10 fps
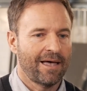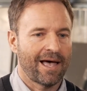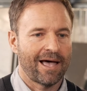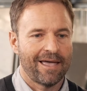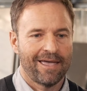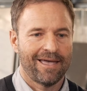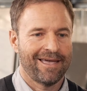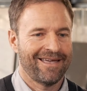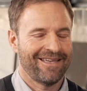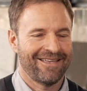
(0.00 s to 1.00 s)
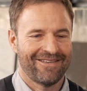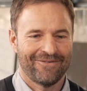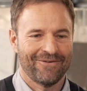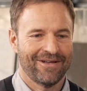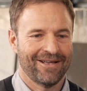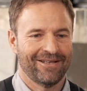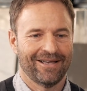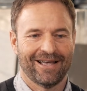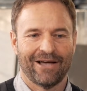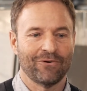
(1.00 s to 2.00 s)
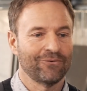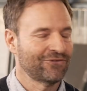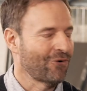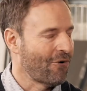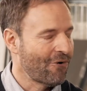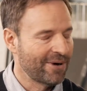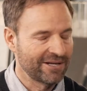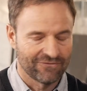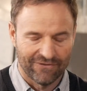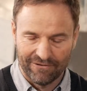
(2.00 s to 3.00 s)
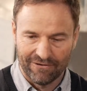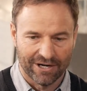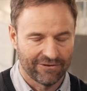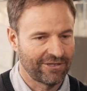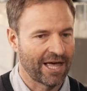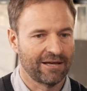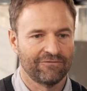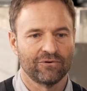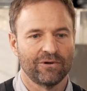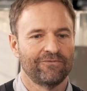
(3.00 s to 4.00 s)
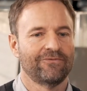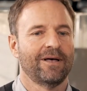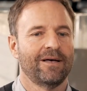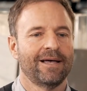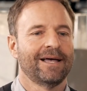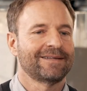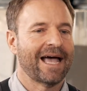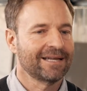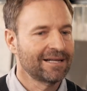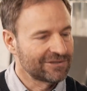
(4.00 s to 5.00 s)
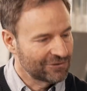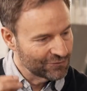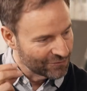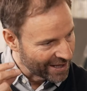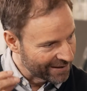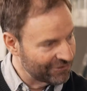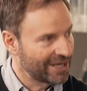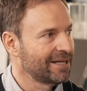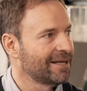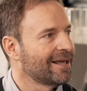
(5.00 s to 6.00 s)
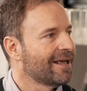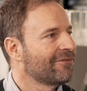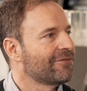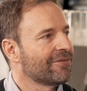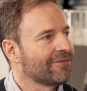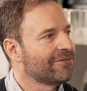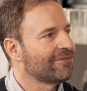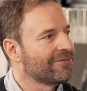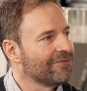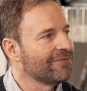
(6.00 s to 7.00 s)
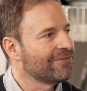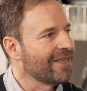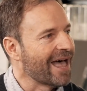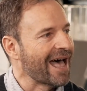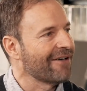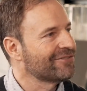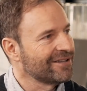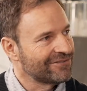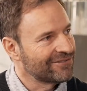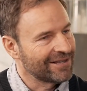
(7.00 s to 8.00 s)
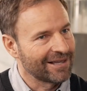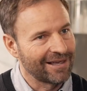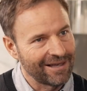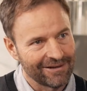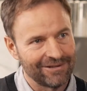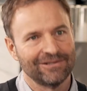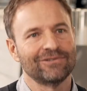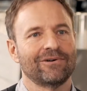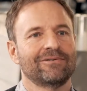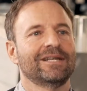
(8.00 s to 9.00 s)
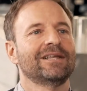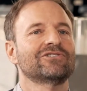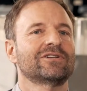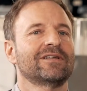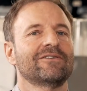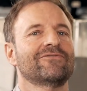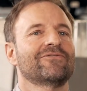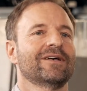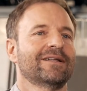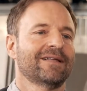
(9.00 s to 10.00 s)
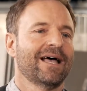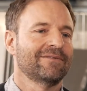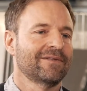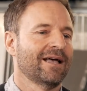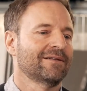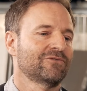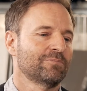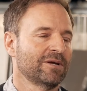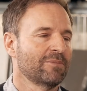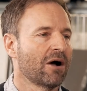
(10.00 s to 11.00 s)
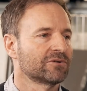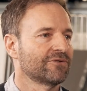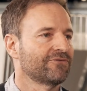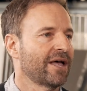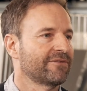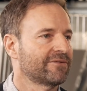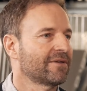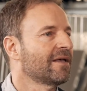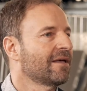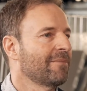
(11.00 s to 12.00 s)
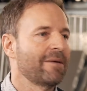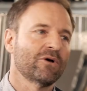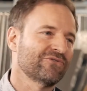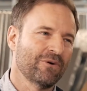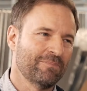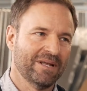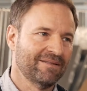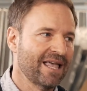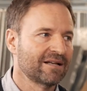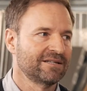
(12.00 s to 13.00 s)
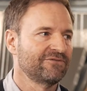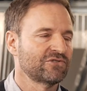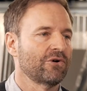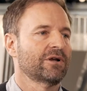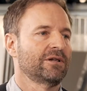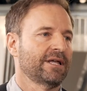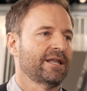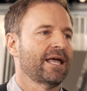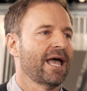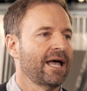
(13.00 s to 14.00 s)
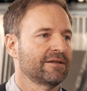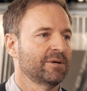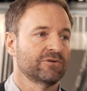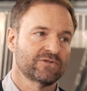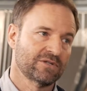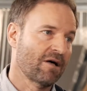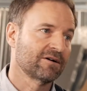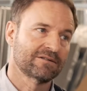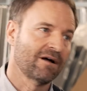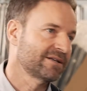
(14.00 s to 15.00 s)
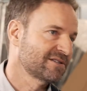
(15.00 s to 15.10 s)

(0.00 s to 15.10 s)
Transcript: I, uh, uh I was always very, very thankful of uh, Daniel to really have this, uh, you know, initiative and, and, and to bring me out of that maybe also a bit negative circle that I mm -hmm. had mm-hmm. because mm -hmm. Langenthal